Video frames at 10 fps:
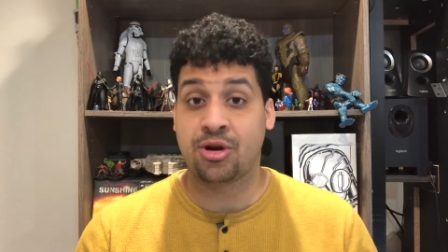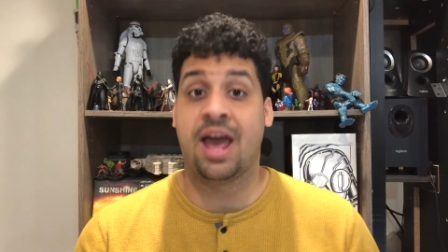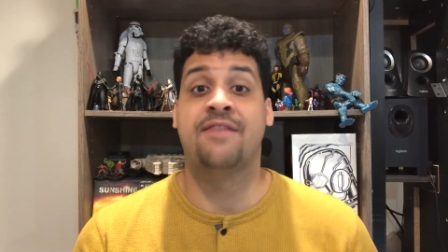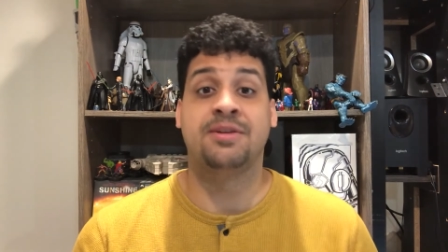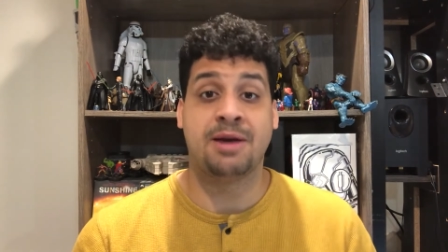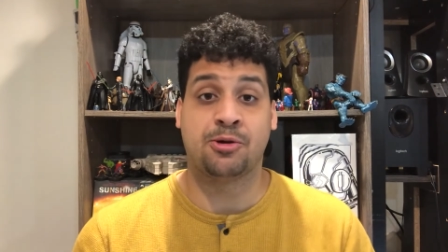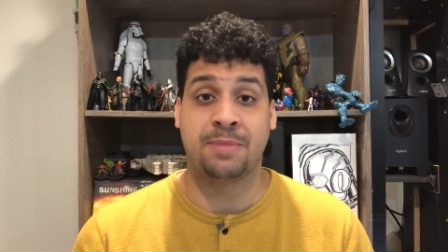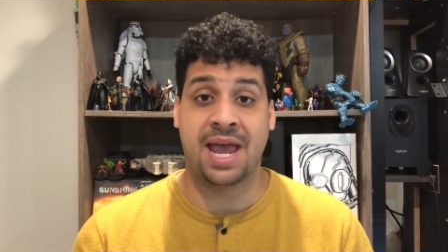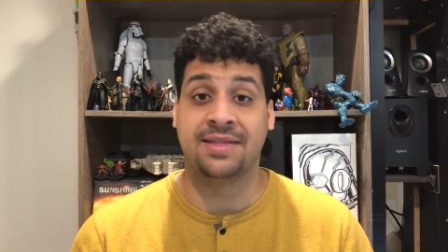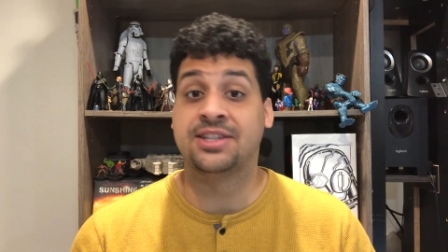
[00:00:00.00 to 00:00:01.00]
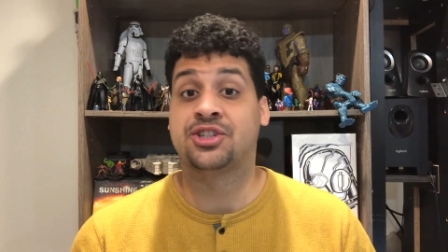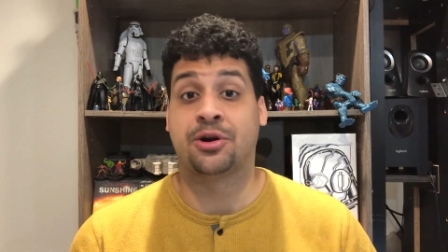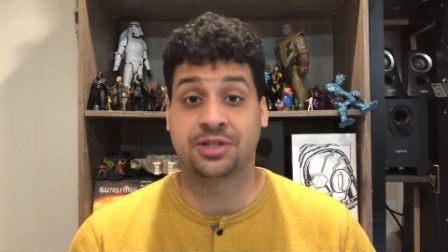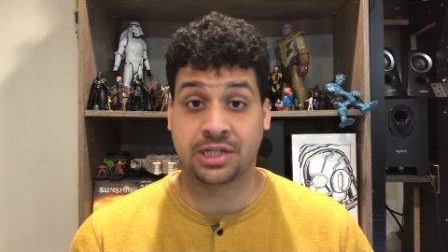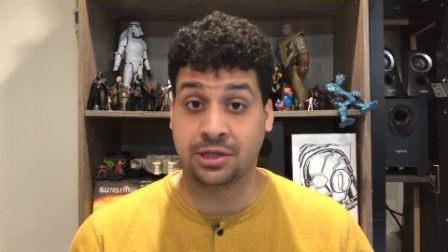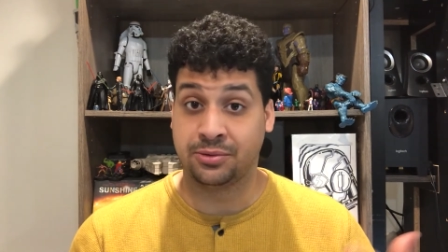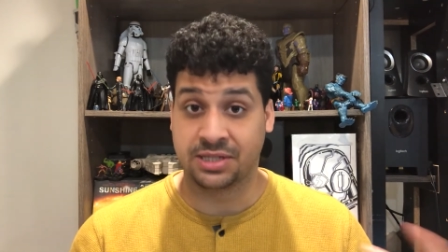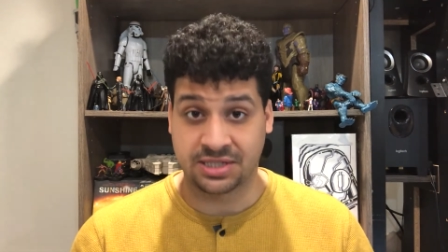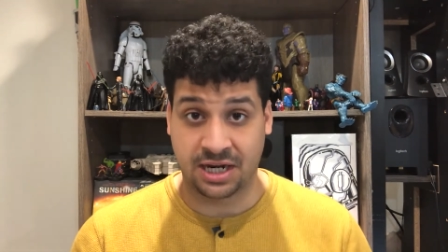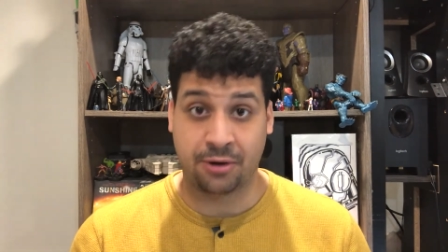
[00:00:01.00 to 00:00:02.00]
in a heavy metal band that starts to lose
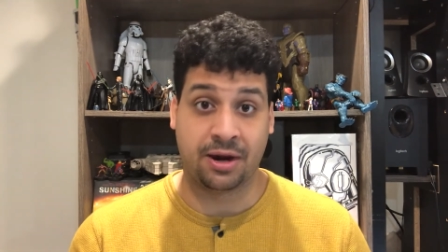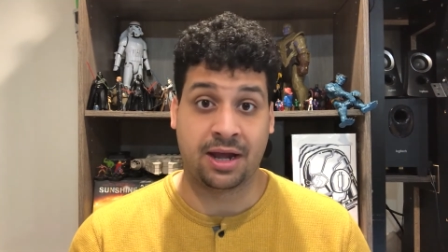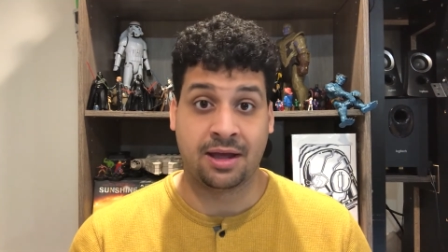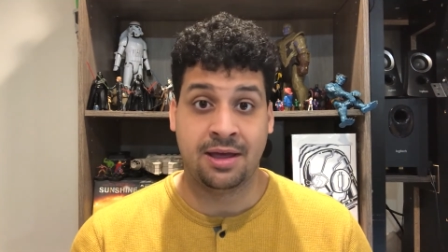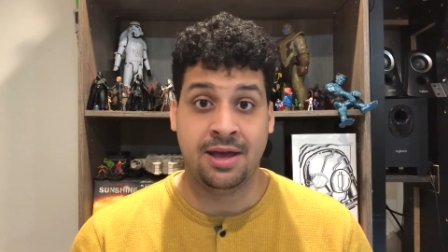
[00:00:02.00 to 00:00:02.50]
his hearing.